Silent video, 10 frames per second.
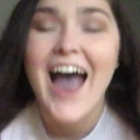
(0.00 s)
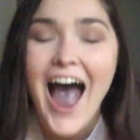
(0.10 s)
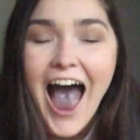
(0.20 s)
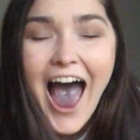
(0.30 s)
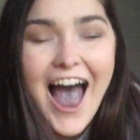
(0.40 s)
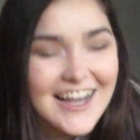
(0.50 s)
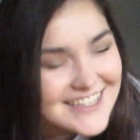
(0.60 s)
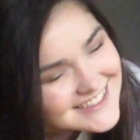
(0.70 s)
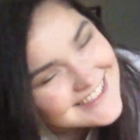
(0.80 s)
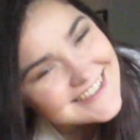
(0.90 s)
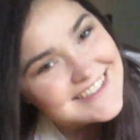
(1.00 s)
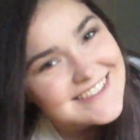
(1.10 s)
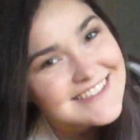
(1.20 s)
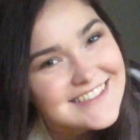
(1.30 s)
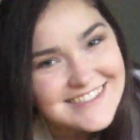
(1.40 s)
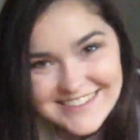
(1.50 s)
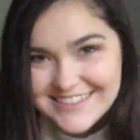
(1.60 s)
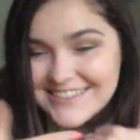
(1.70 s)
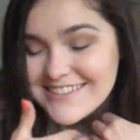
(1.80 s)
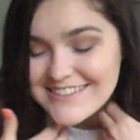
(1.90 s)
I don't really like it
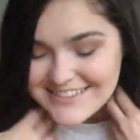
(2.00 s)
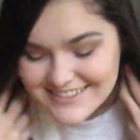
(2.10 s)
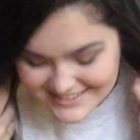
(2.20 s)
straight. I like it